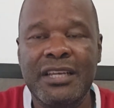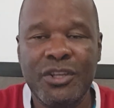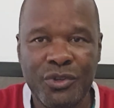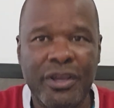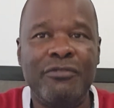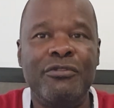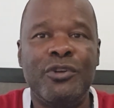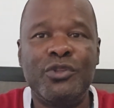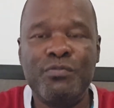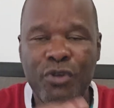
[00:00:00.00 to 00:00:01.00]
you have your
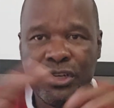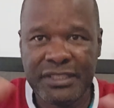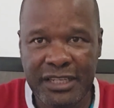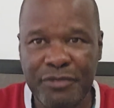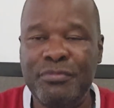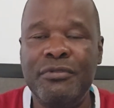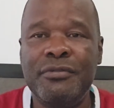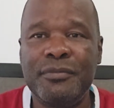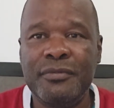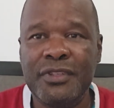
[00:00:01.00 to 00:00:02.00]
small table
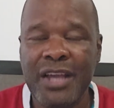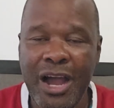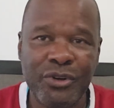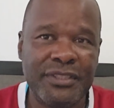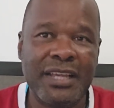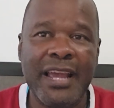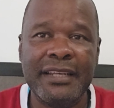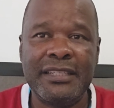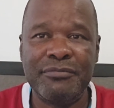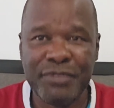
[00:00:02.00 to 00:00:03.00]

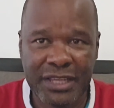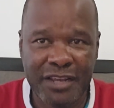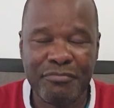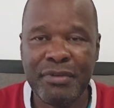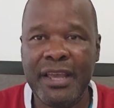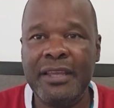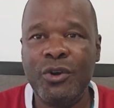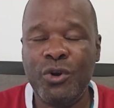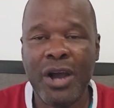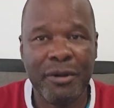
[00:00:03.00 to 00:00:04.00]
outside the Pick and Pay
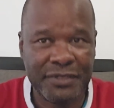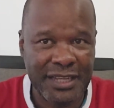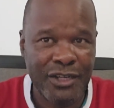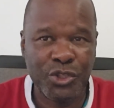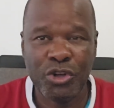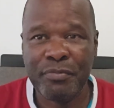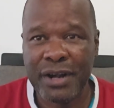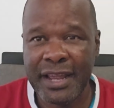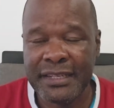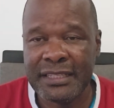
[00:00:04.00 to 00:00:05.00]
or outside
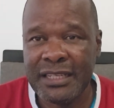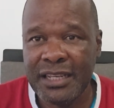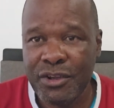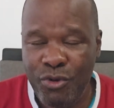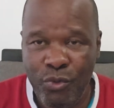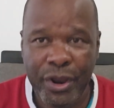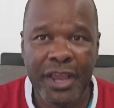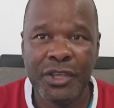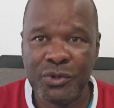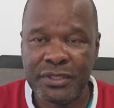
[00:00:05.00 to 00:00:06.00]
ShopRite where
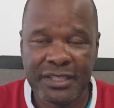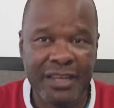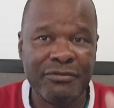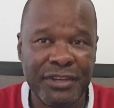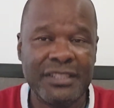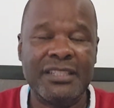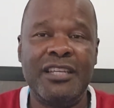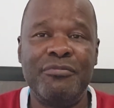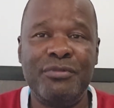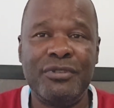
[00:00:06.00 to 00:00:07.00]
you sell
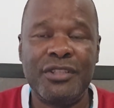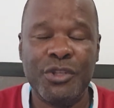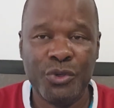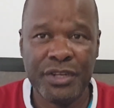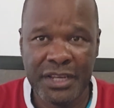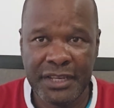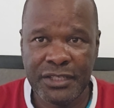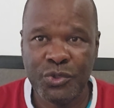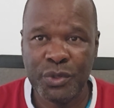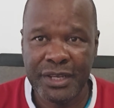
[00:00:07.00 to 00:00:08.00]
vegetables. You need
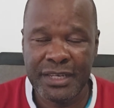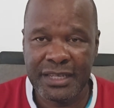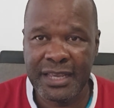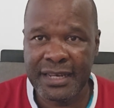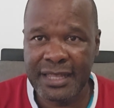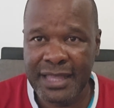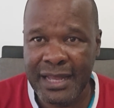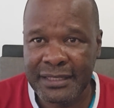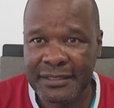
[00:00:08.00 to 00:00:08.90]
to indicate that.